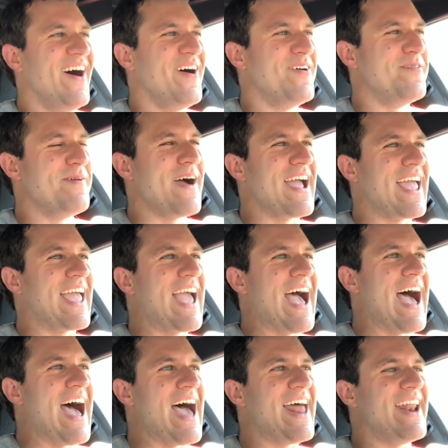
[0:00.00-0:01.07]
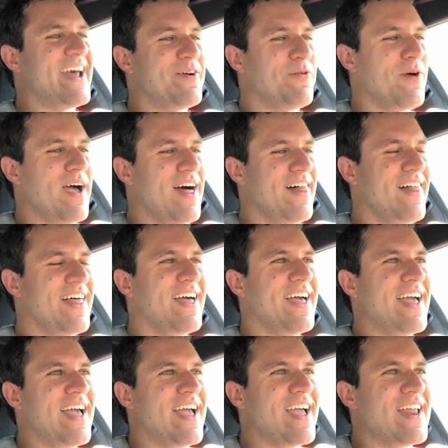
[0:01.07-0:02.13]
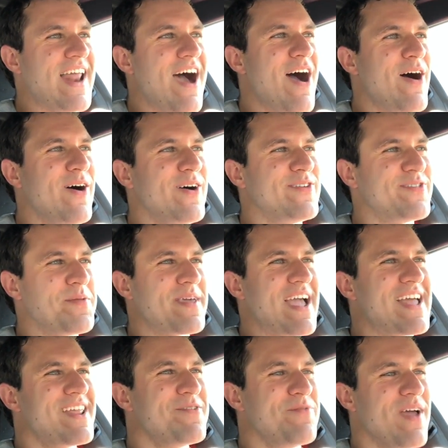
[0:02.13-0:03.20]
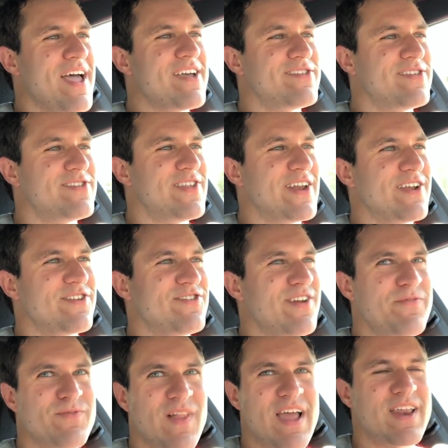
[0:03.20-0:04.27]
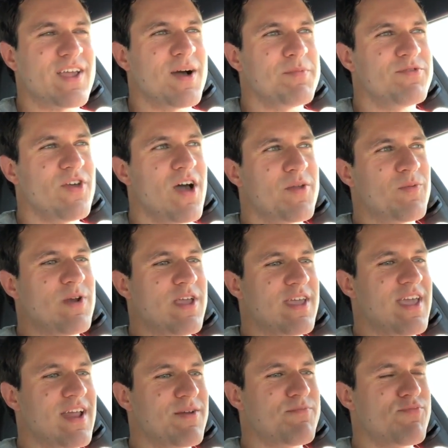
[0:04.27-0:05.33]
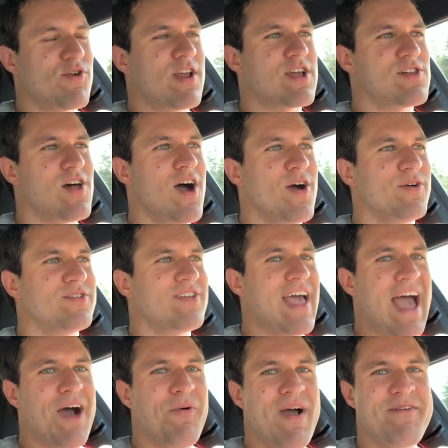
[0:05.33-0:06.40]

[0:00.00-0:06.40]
Oh my God. Well, now, something I didn't realize is that a shift light comes on when you get pretty close.